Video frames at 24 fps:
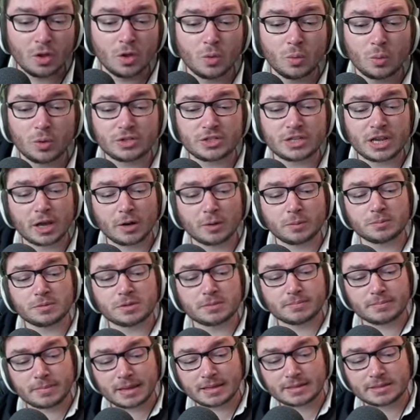which helps
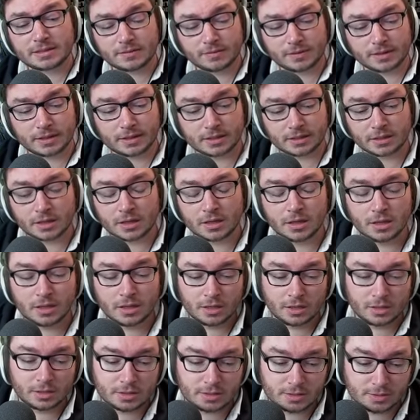massively,
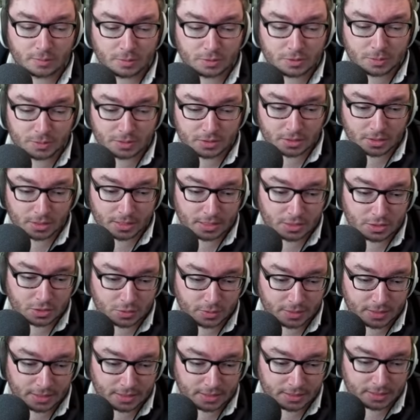because once we start
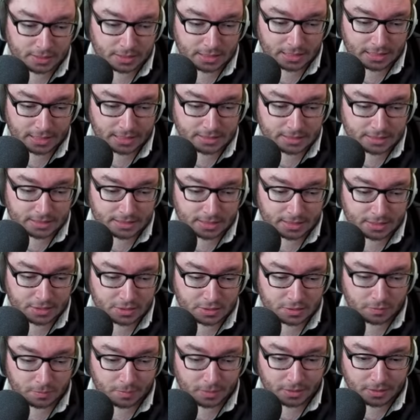entering into the later stages
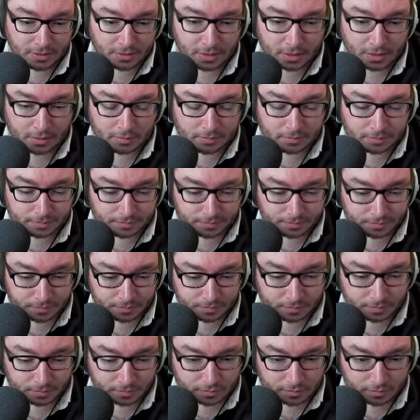of mid game,
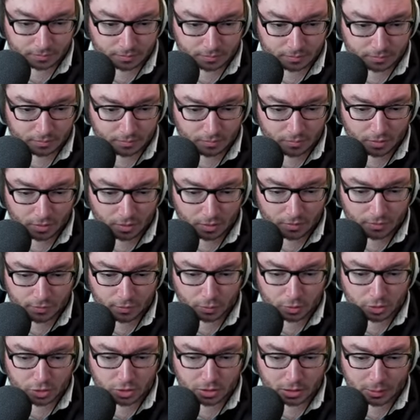
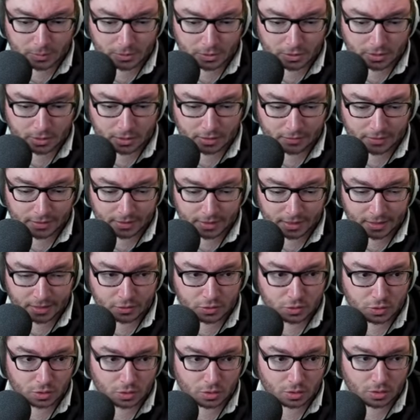unfortunately we don't have the
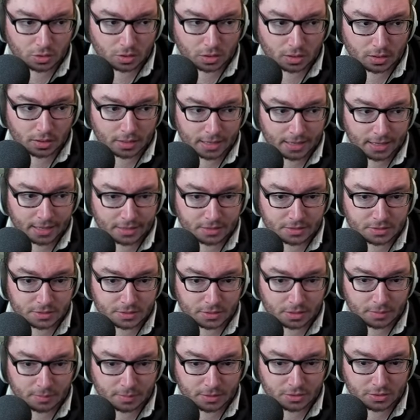extra haste. So
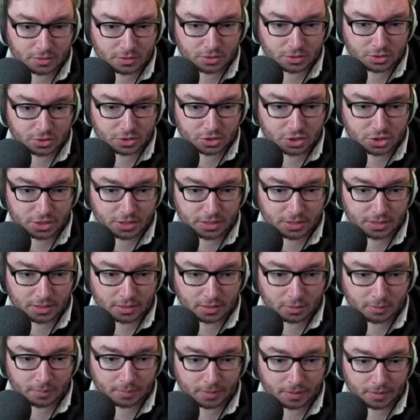let me just cheat a
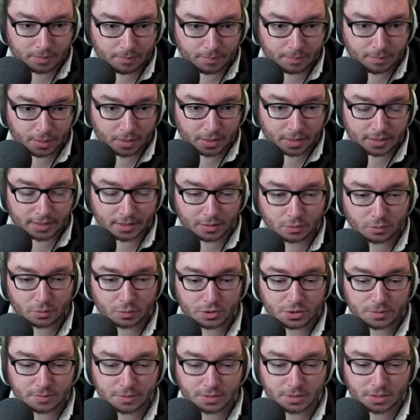little bit and buy a Kindle
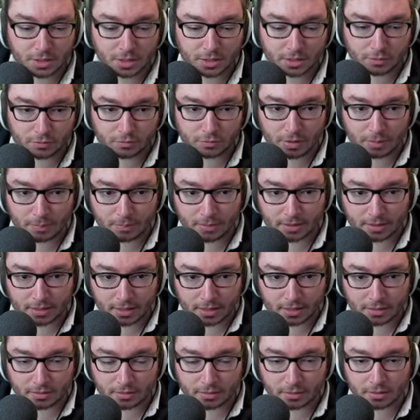Gem to kind of
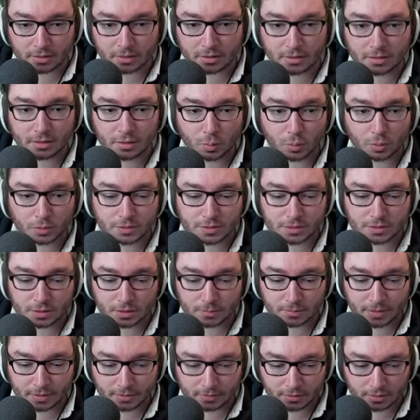replicate the Wardstone
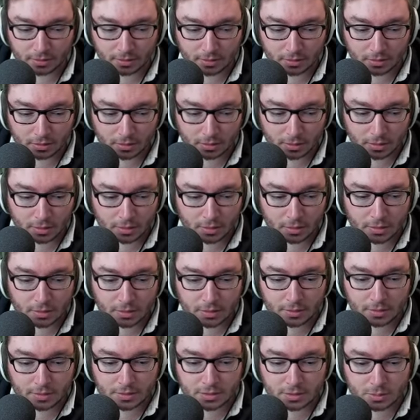better here.
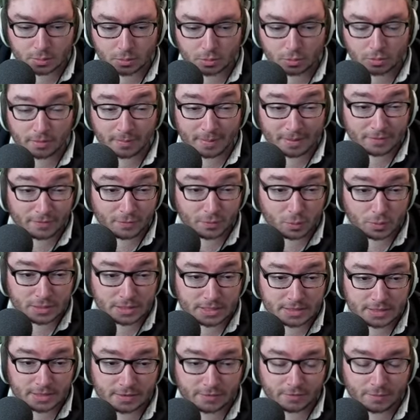So we're on about
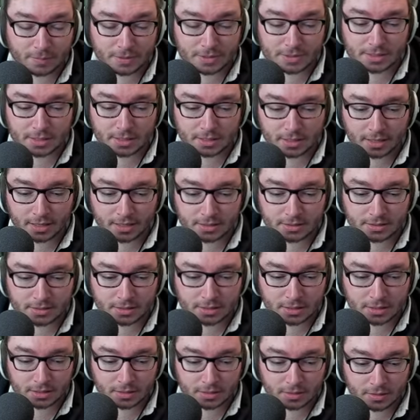47% haste
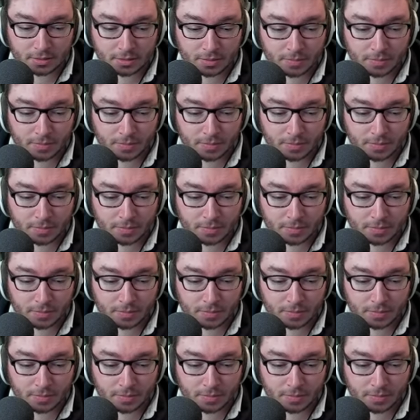here.